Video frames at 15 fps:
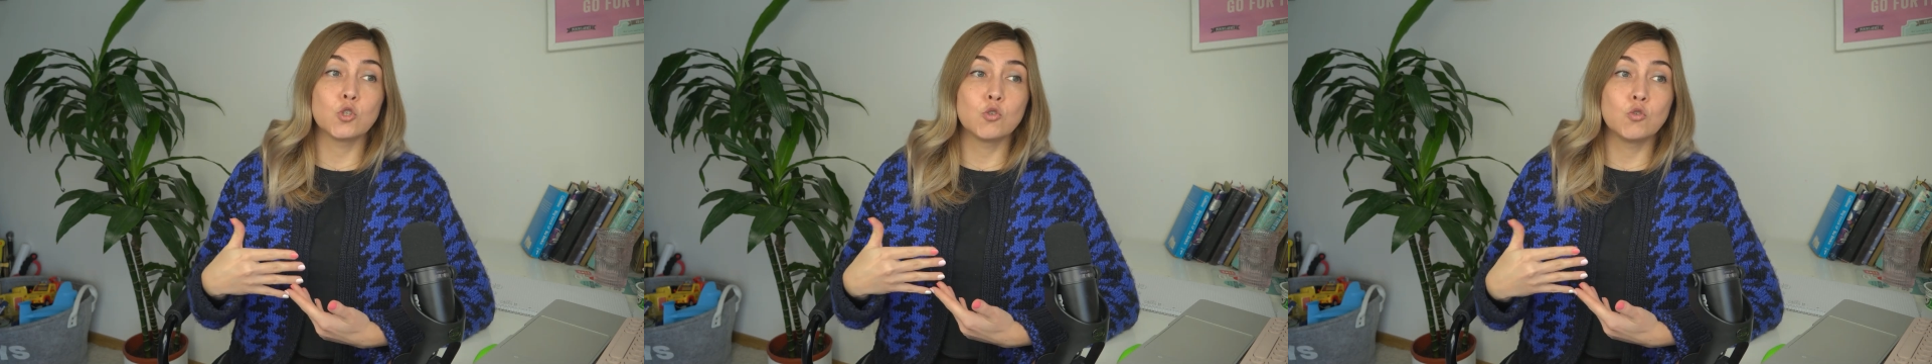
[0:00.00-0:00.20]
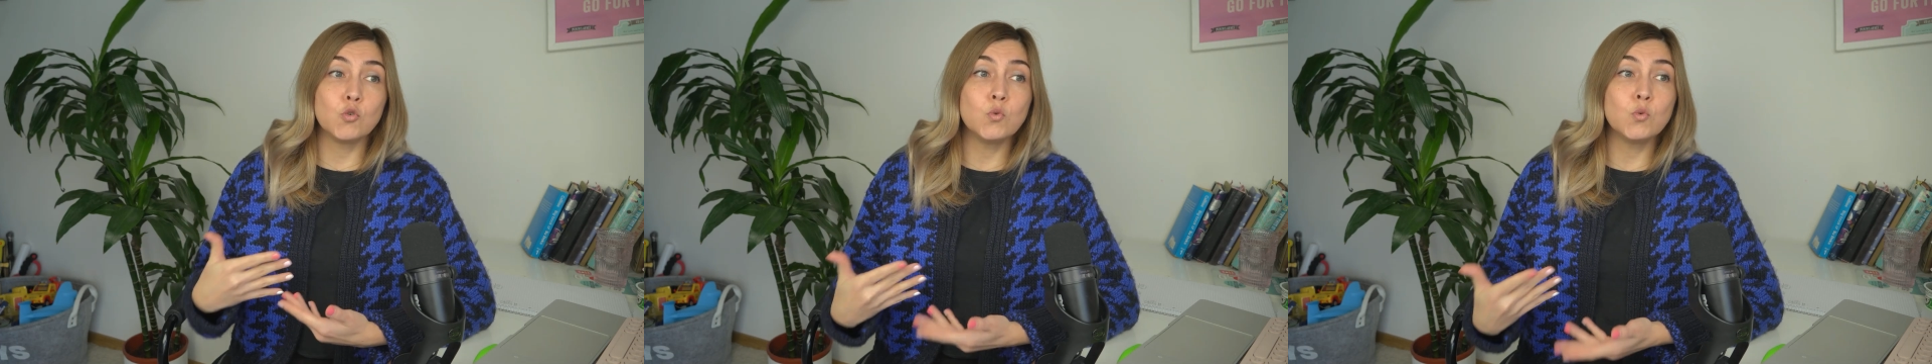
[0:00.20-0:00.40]

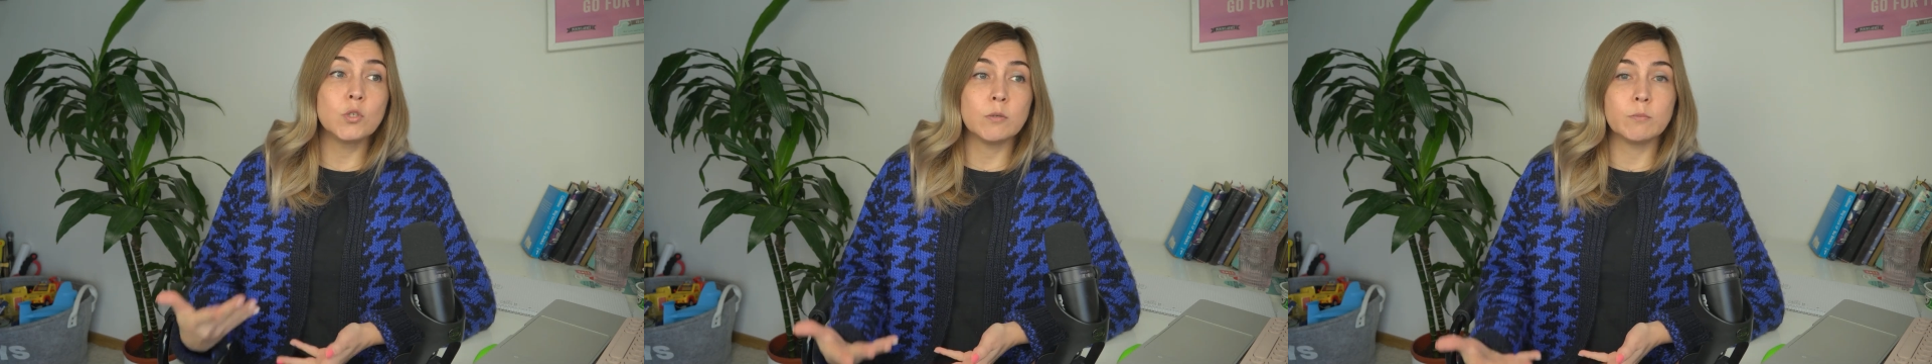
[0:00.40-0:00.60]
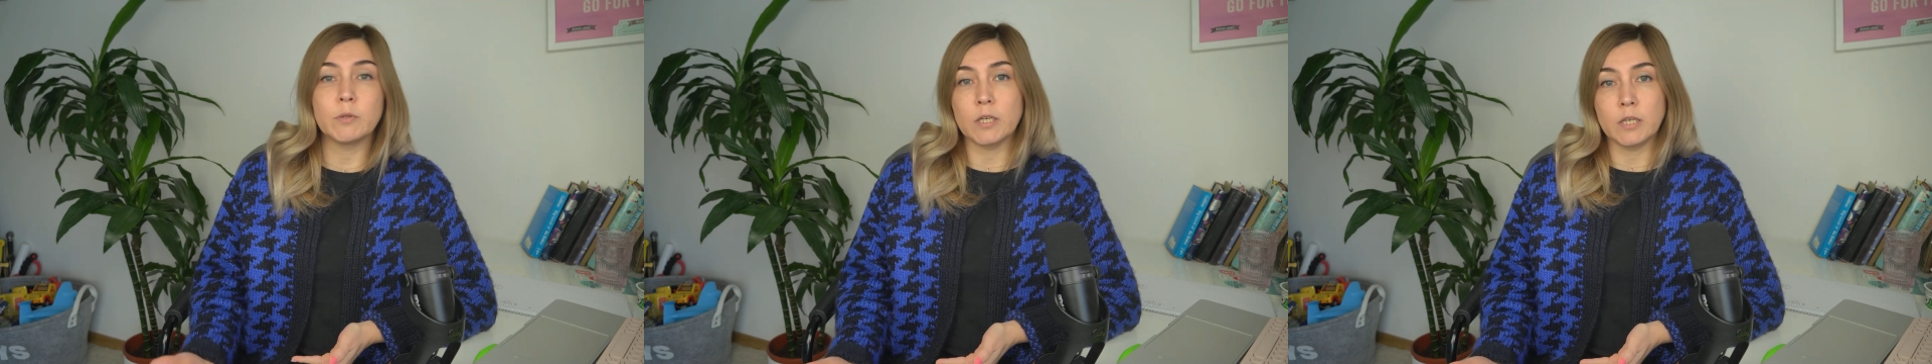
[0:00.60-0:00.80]
too
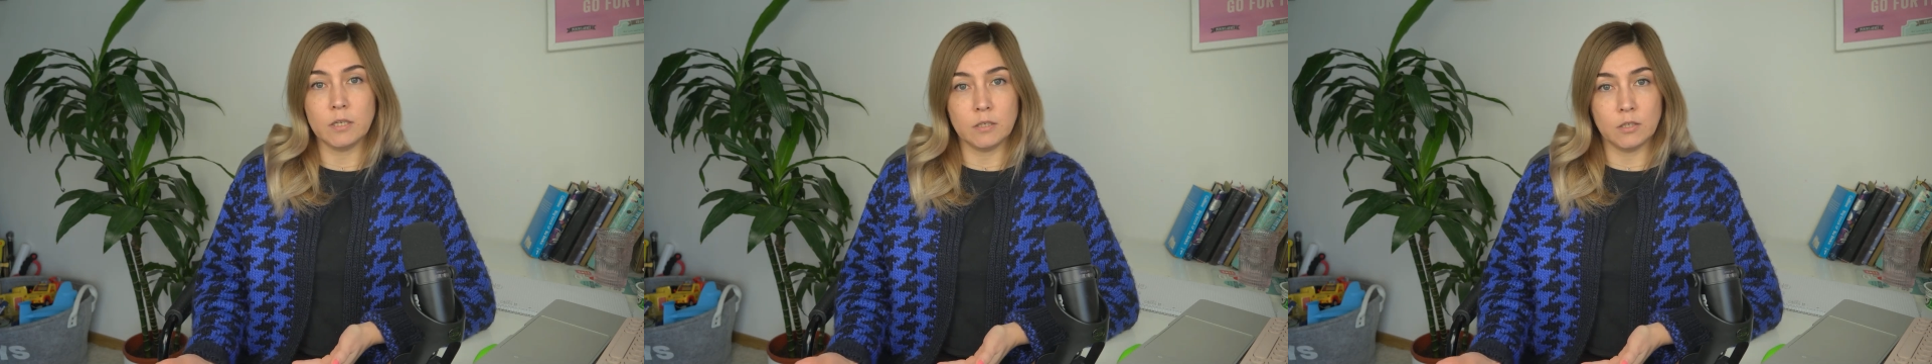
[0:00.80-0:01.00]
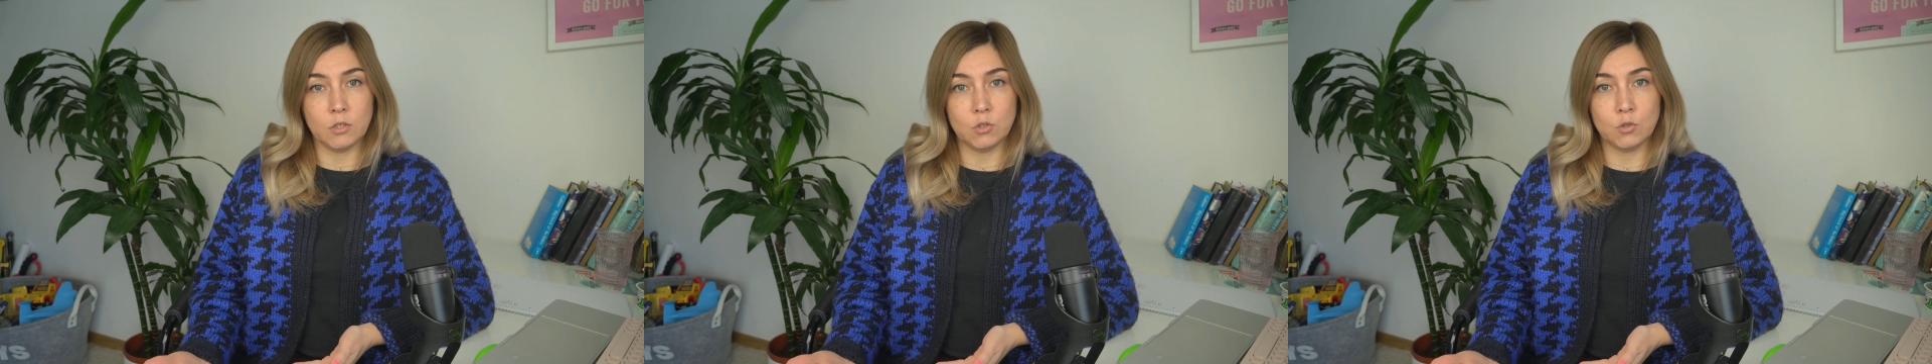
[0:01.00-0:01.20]

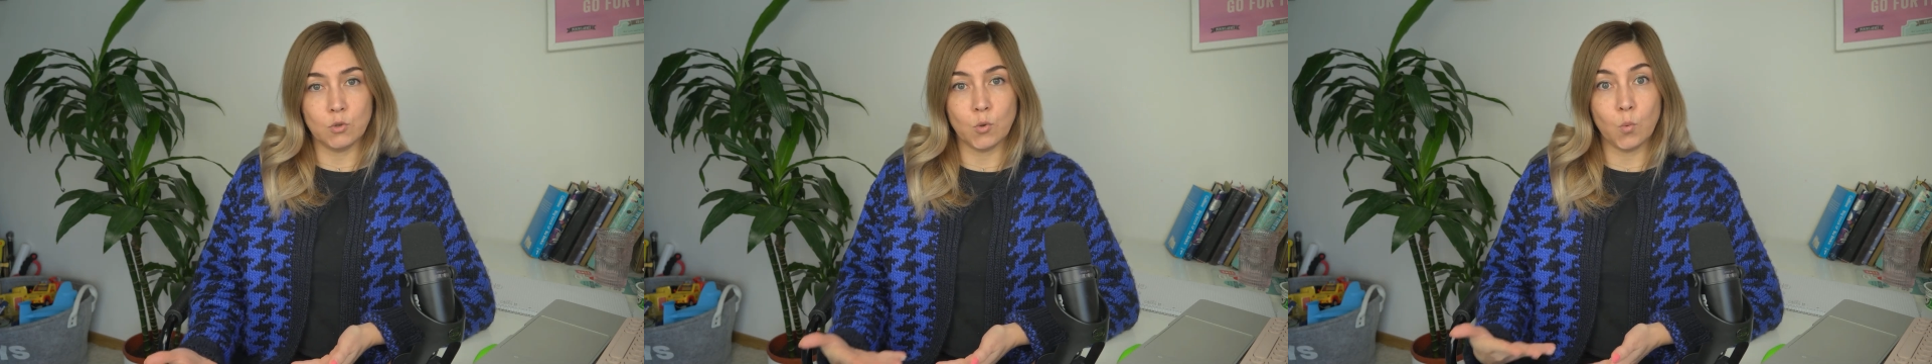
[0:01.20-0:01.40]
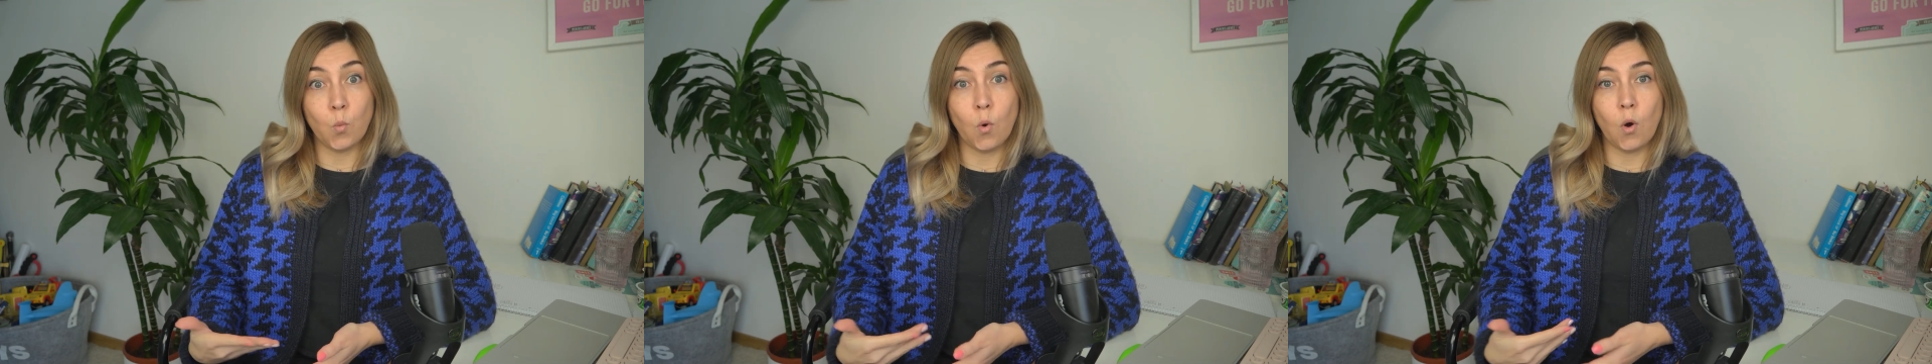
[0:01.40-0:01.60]
deeply into
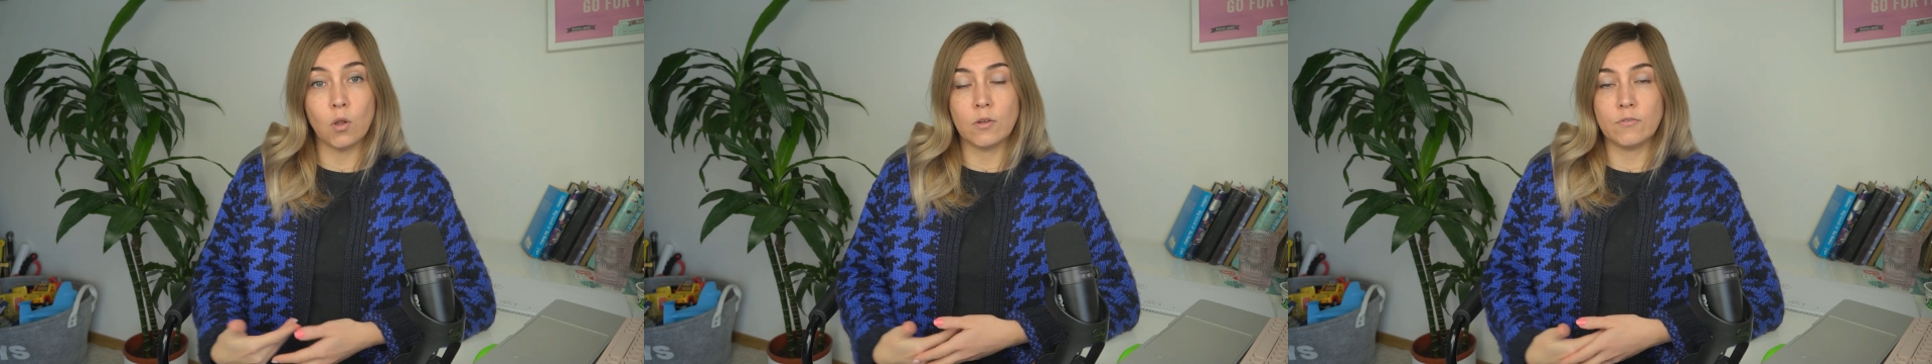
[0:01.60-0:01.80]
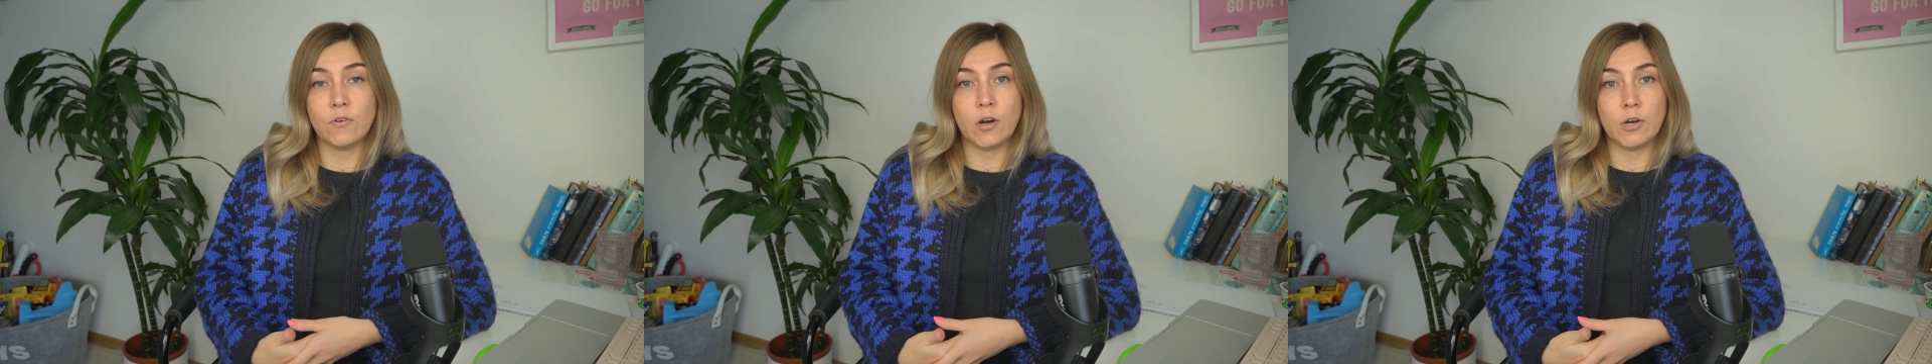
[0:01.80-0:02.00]
the
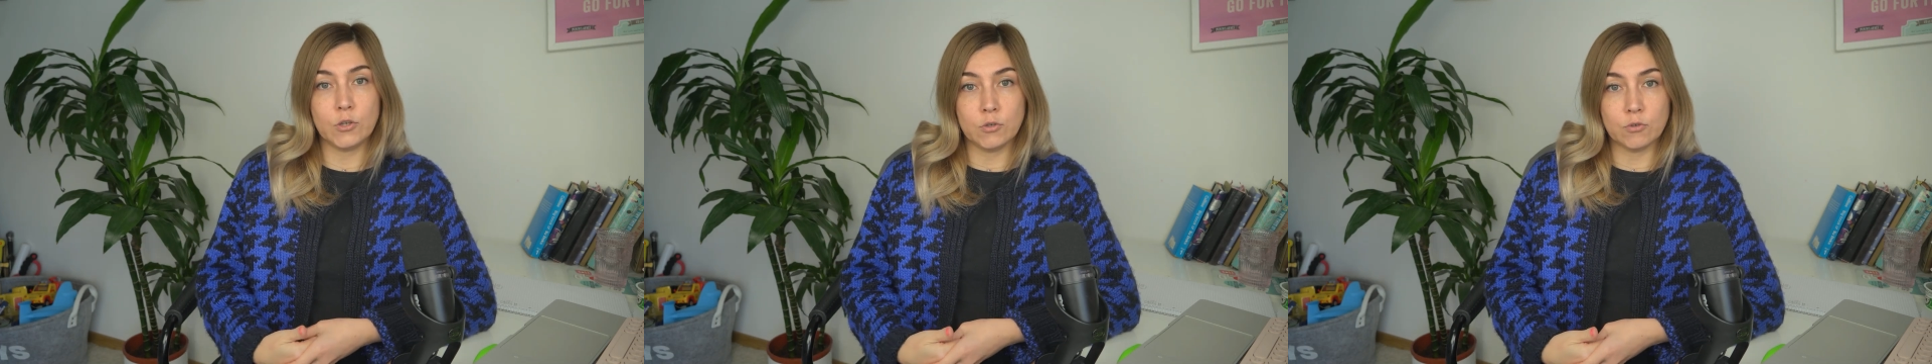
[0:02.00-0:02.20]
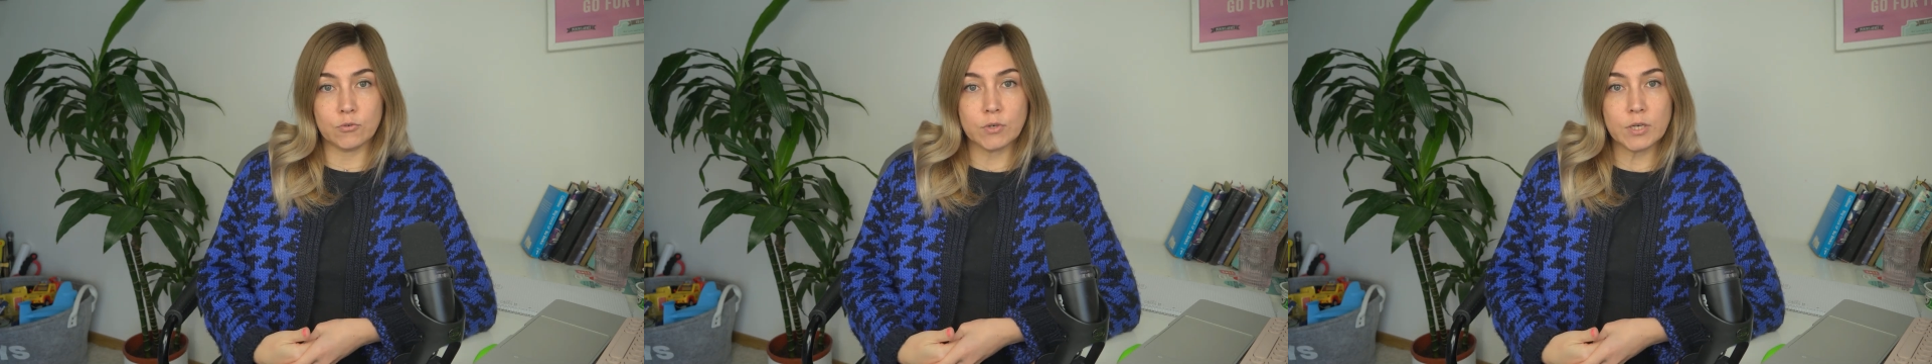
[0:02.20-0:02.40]
wall of our
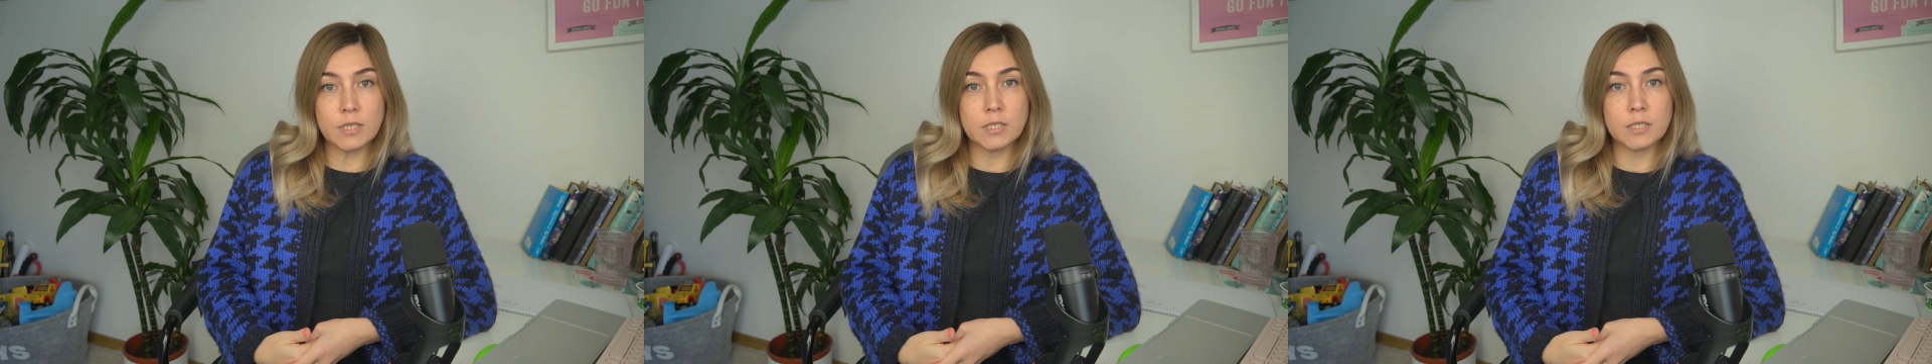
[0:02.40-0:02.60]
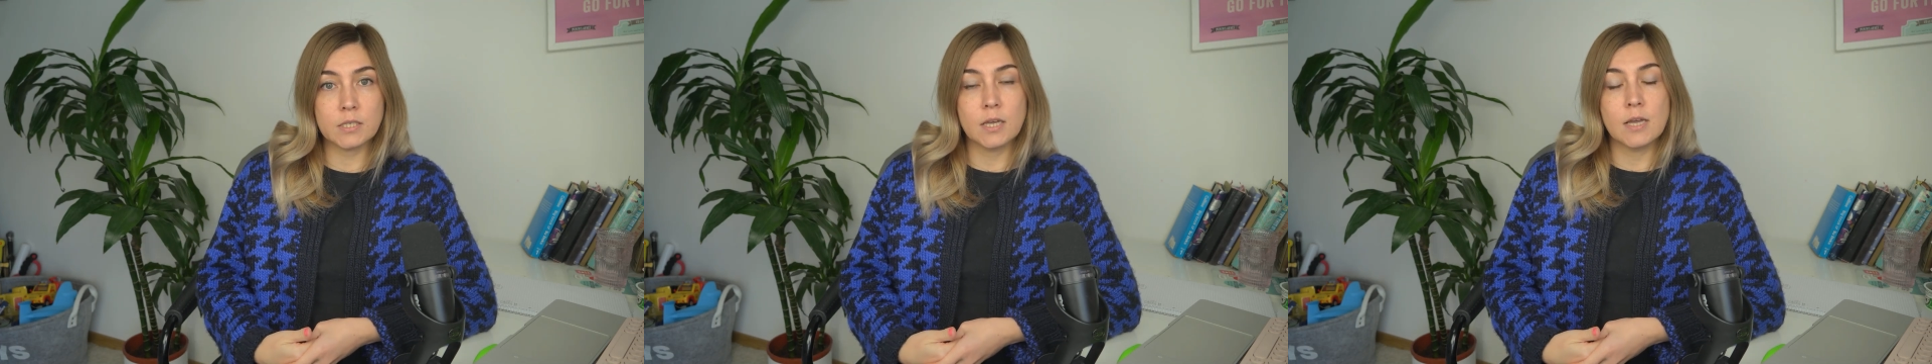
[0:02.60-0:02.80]

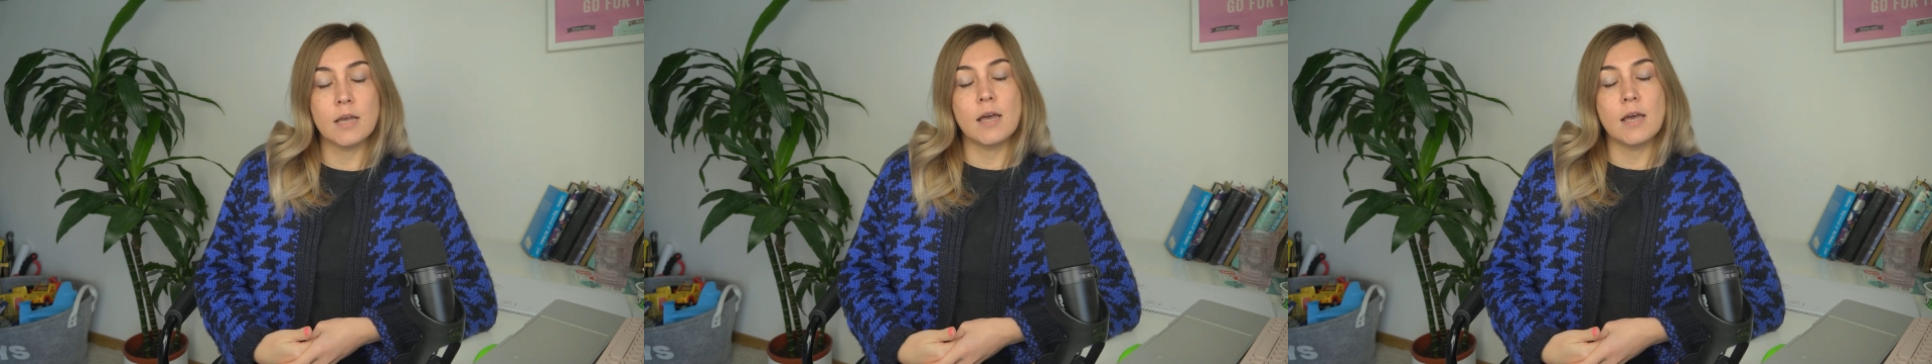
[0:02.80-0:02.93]
uterus,